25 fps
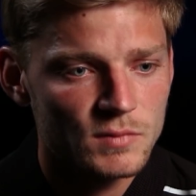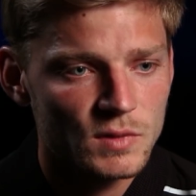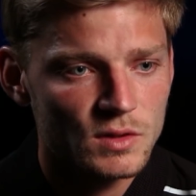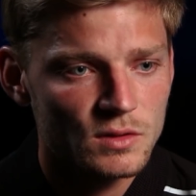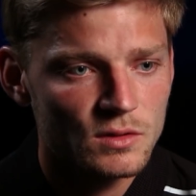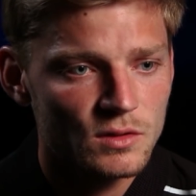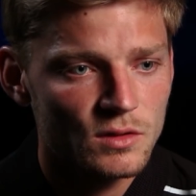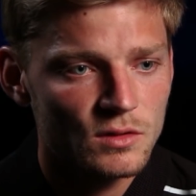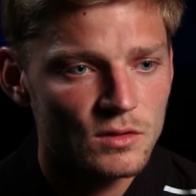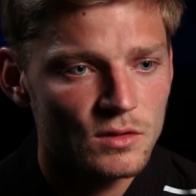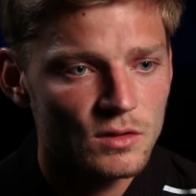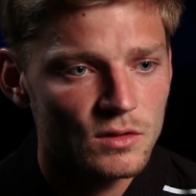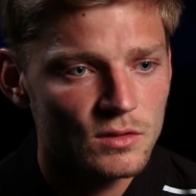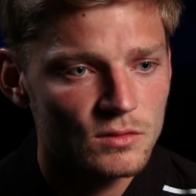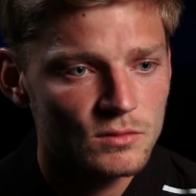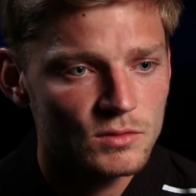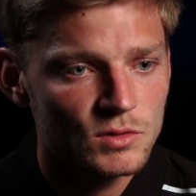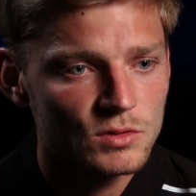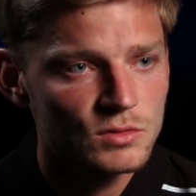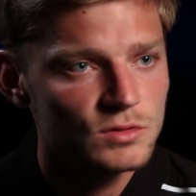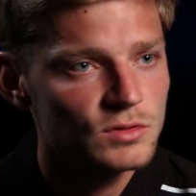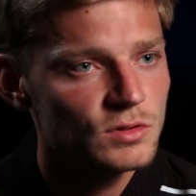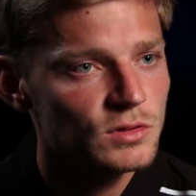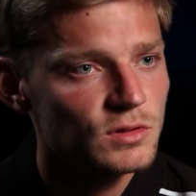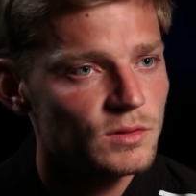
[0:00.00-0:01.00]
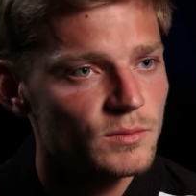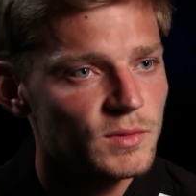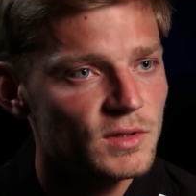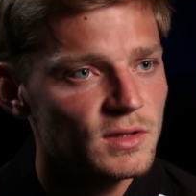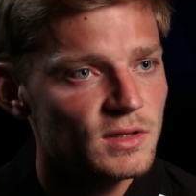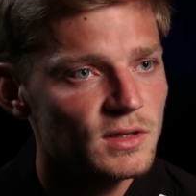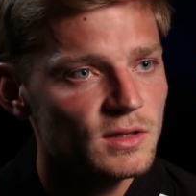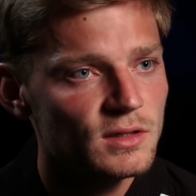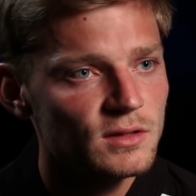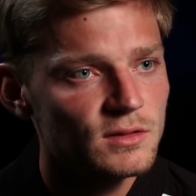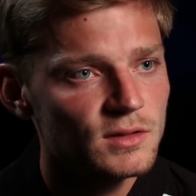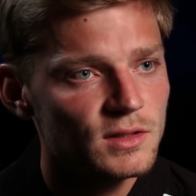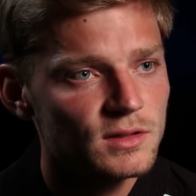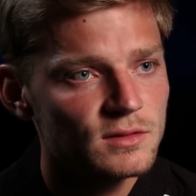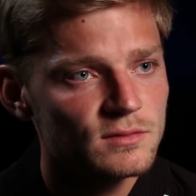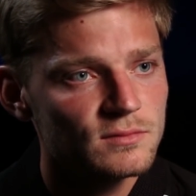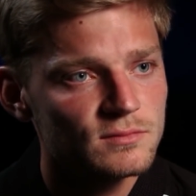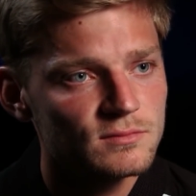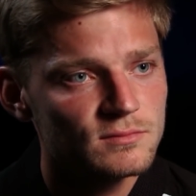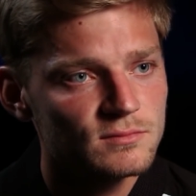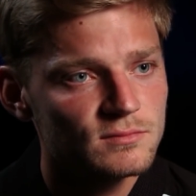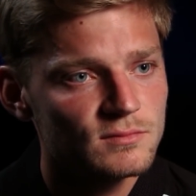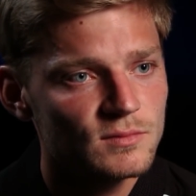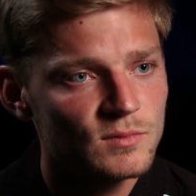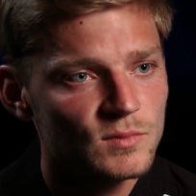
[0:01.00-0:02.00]
another good tournament here
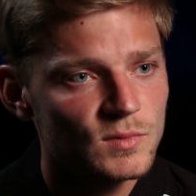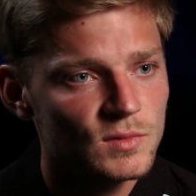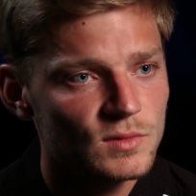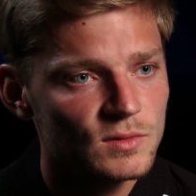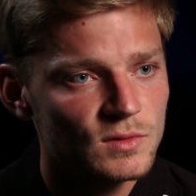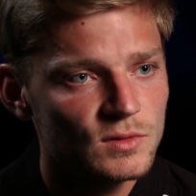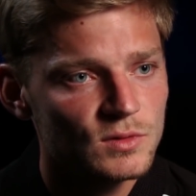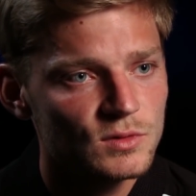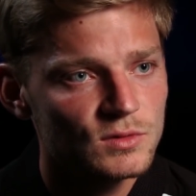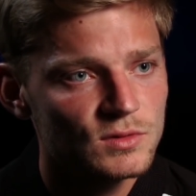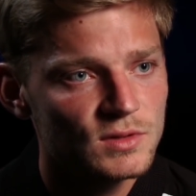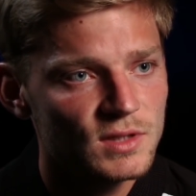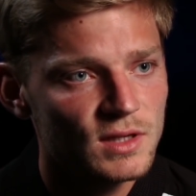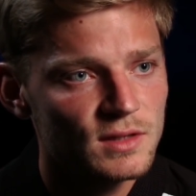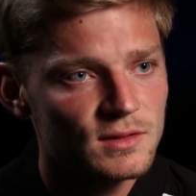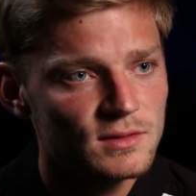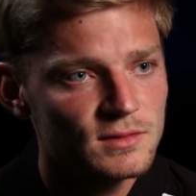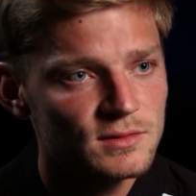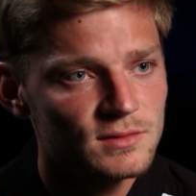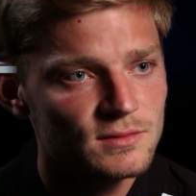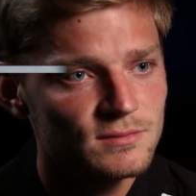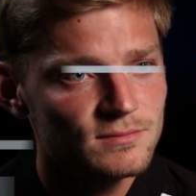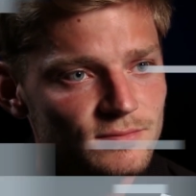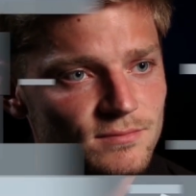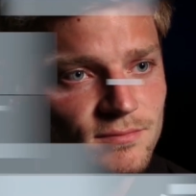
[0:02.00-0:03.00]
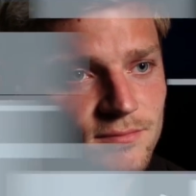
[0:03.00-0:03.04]
and good tennis.